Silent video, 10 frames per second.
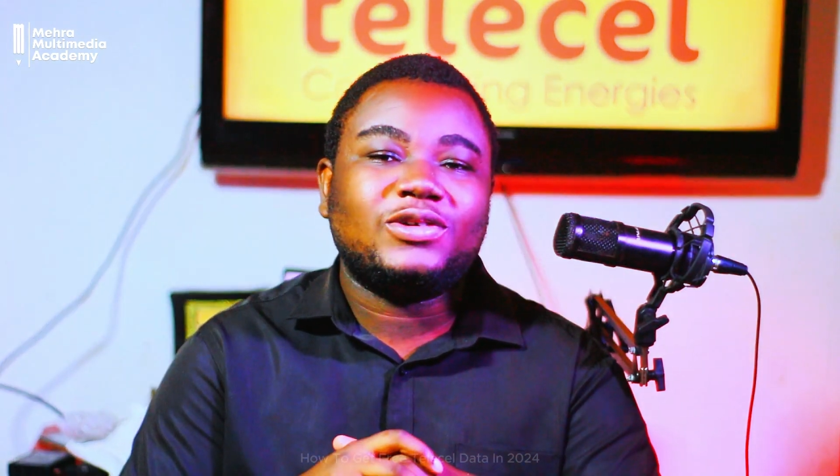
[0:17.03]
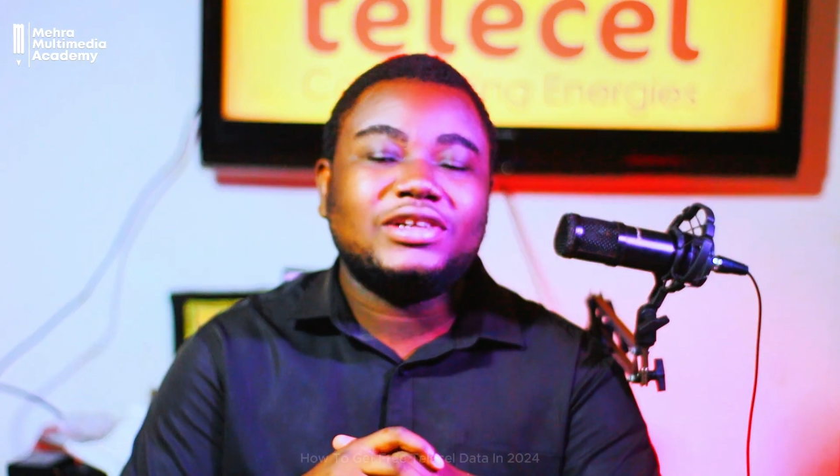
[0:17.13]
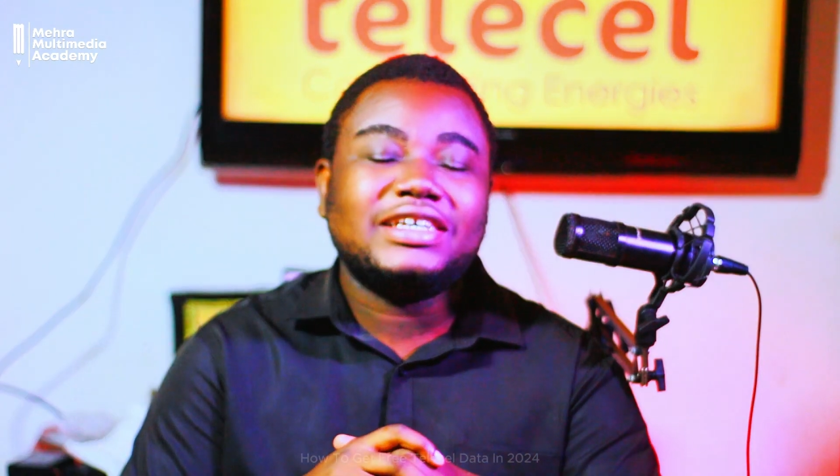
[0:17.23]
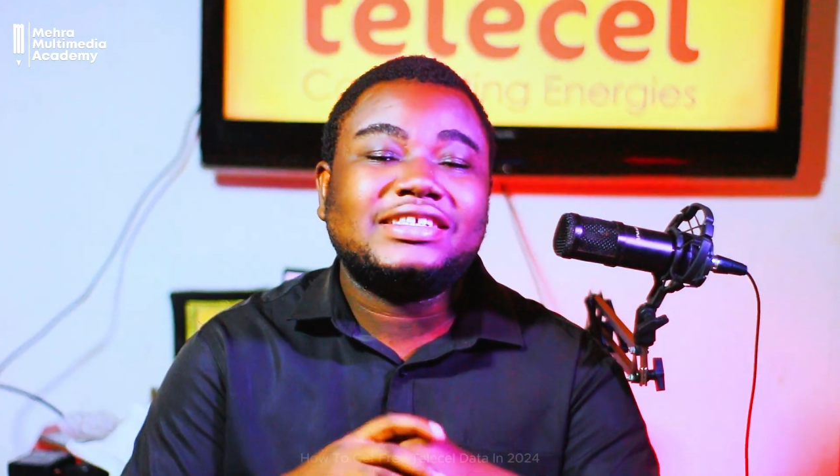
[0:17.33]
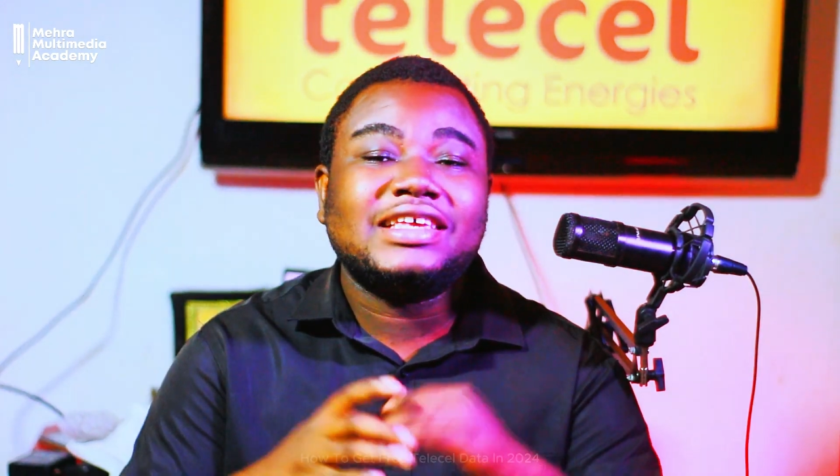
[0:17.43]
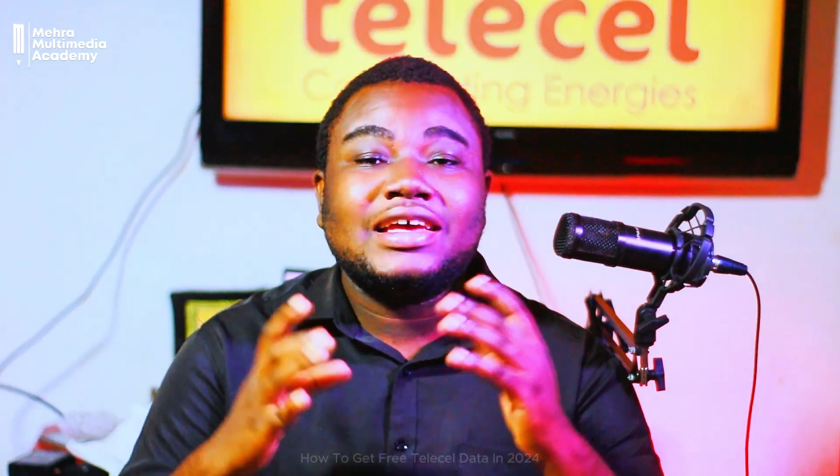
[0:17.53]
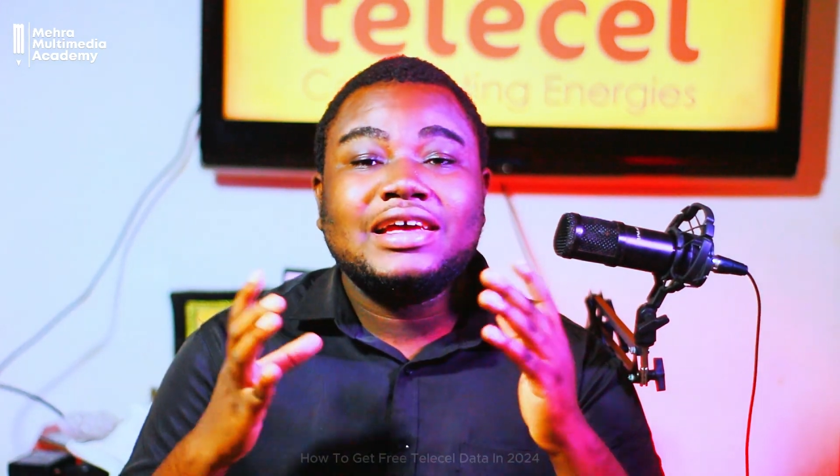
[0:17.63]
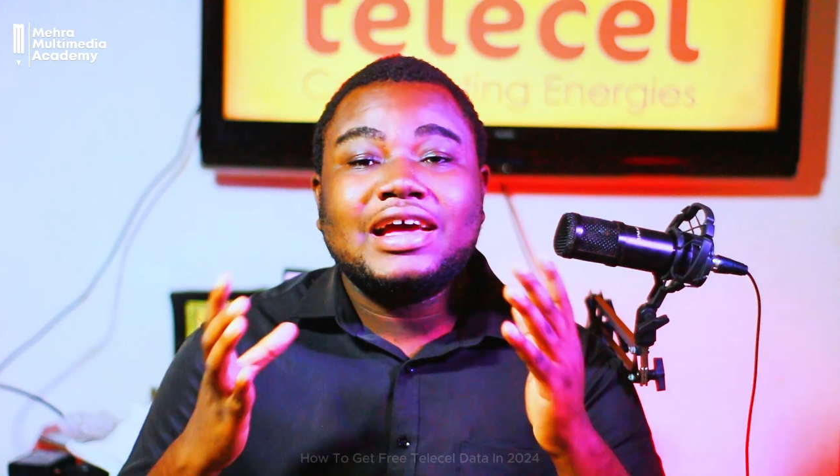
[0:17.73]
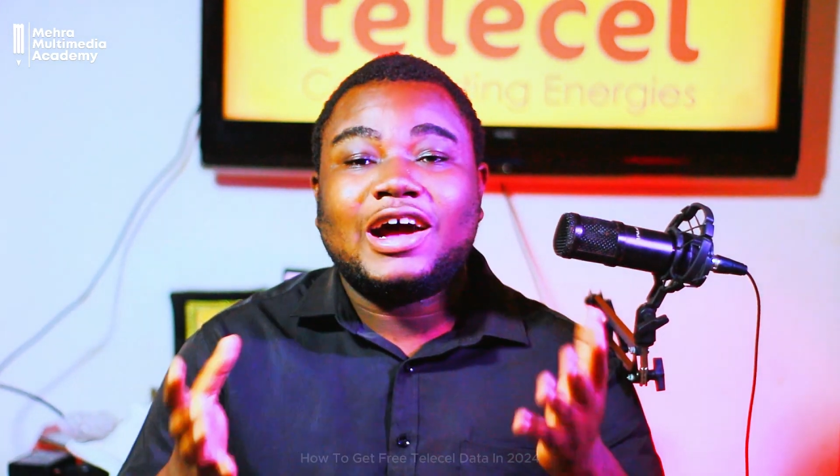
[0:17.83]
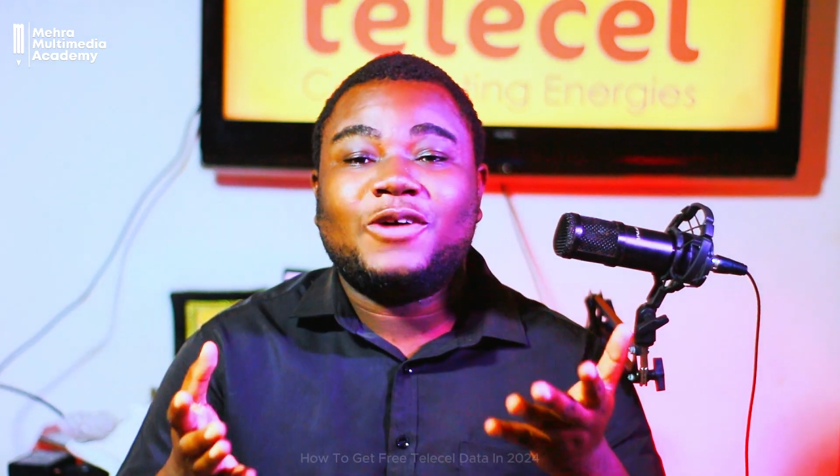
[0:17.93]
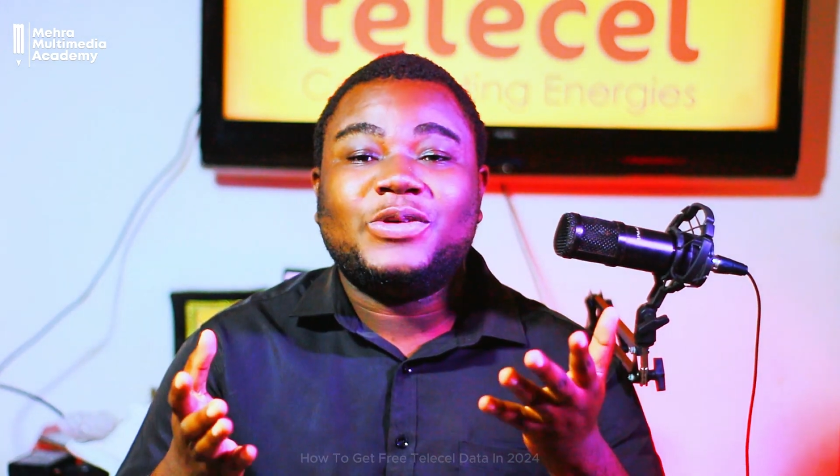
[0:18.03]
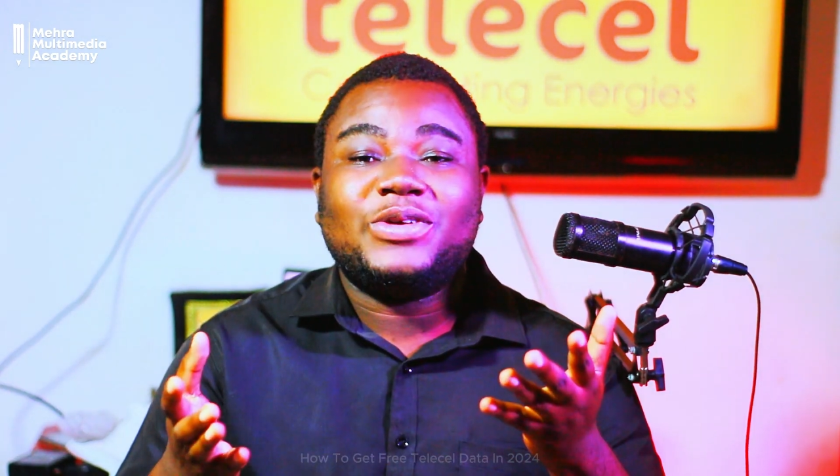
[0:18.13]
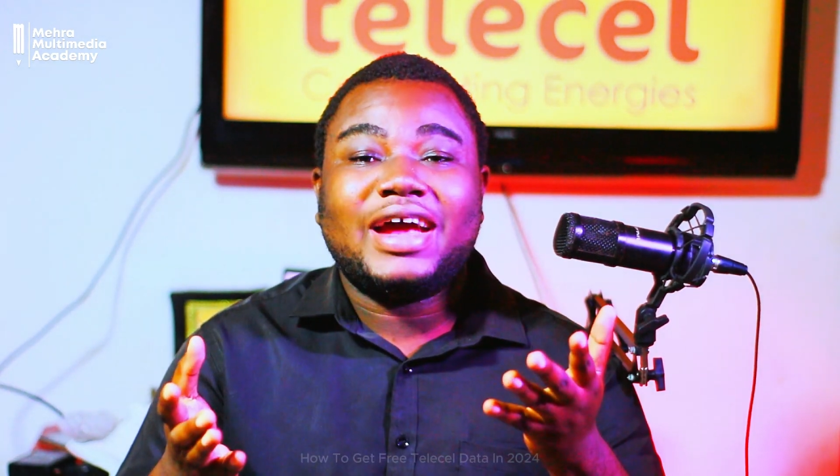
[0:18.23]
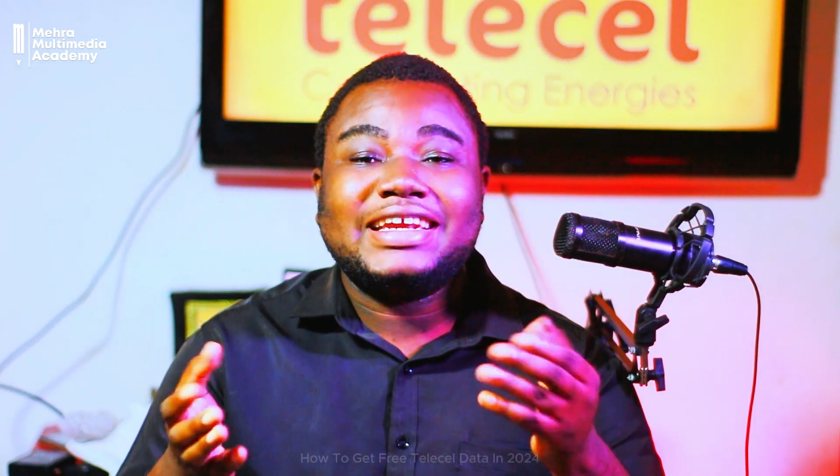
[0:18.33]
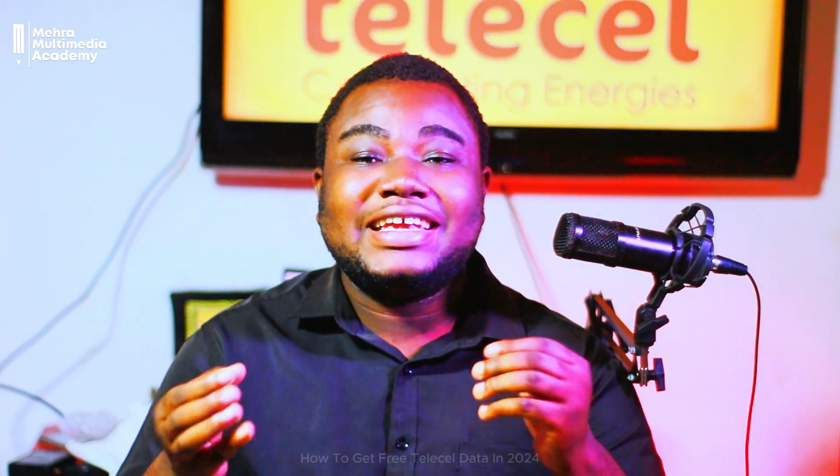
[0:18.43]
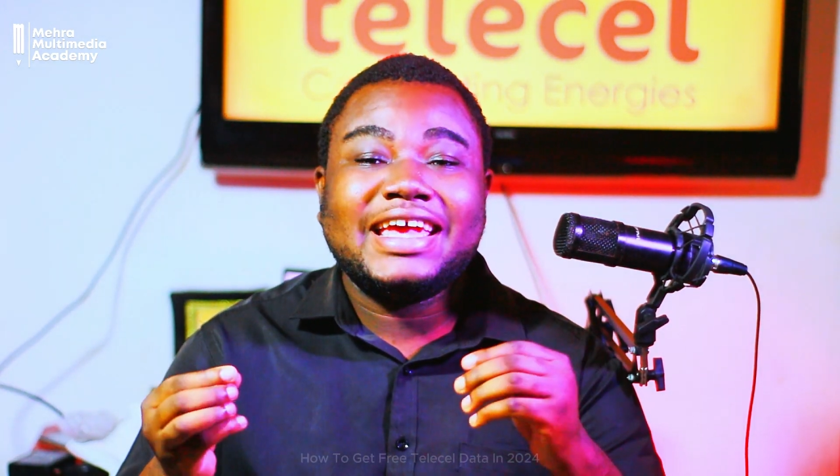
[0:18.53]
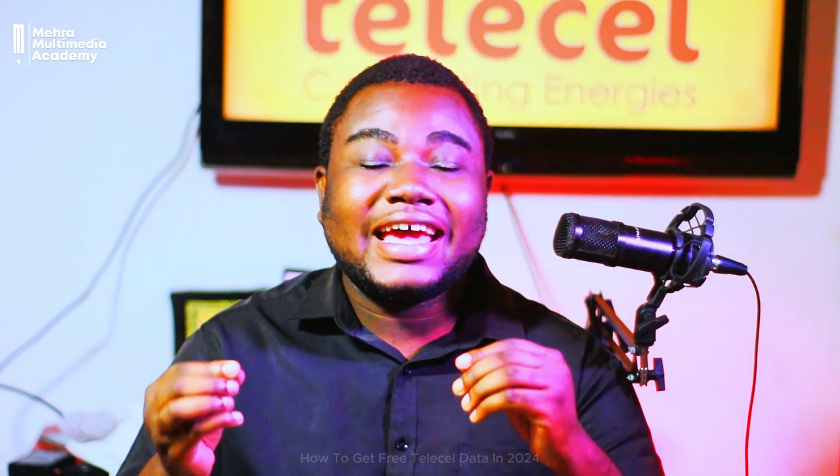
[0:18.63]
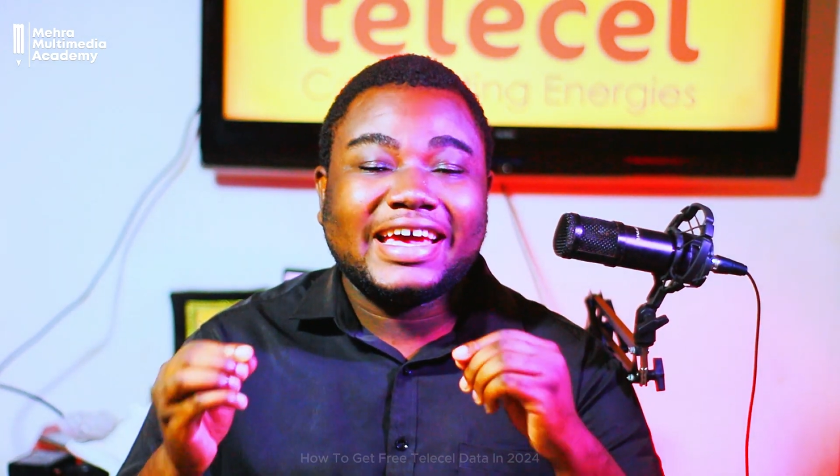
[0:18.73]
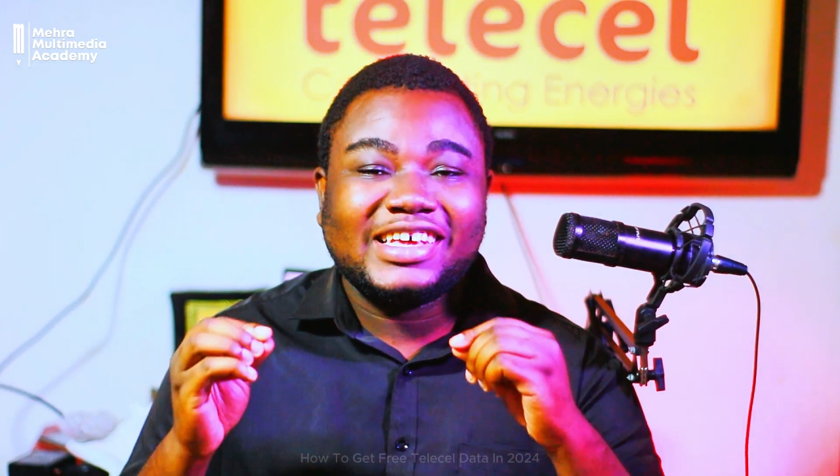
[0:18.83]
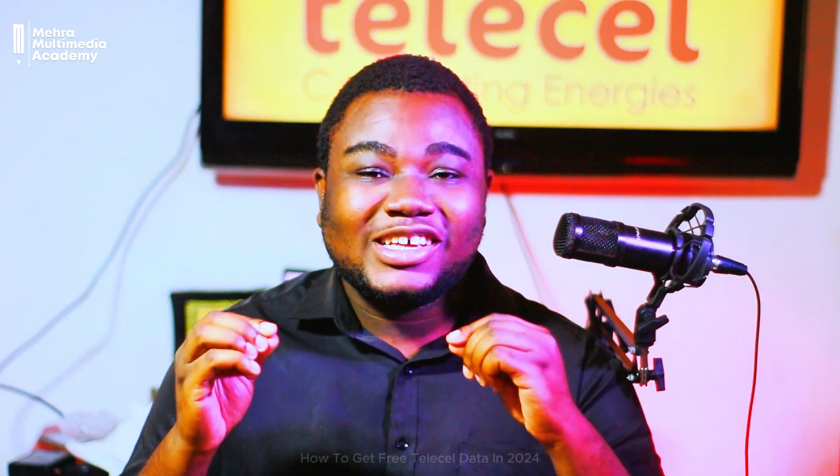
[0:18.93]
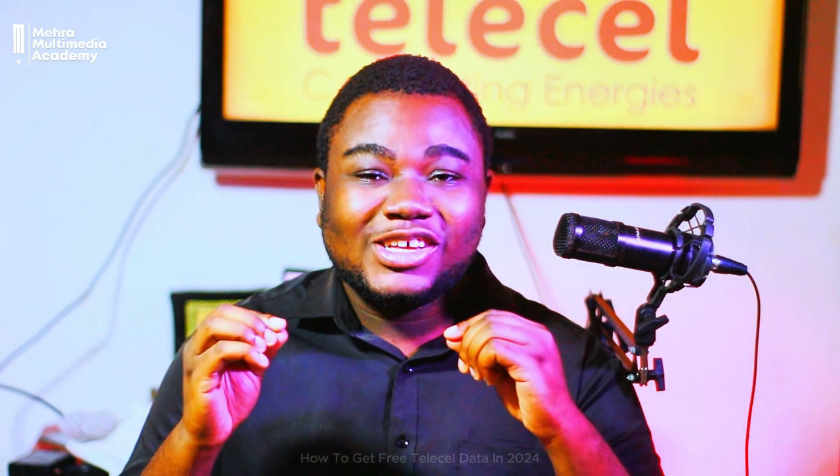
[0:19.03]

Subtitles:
colleagues, I'll be right here